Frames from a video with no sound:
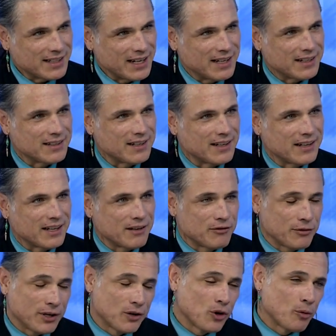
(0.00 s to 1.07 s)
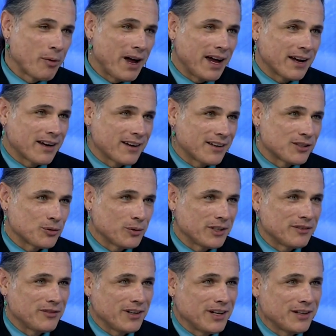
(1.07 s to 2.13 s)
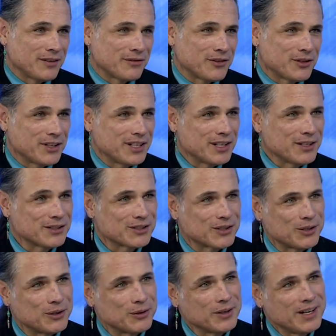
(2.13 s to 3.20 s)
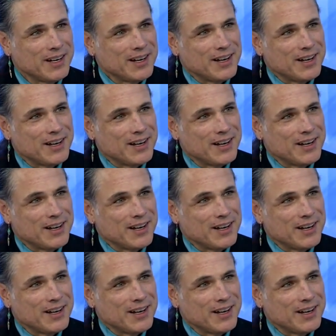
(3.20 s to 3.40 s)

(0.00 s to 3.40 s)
And if we go back 25, 30 years ago,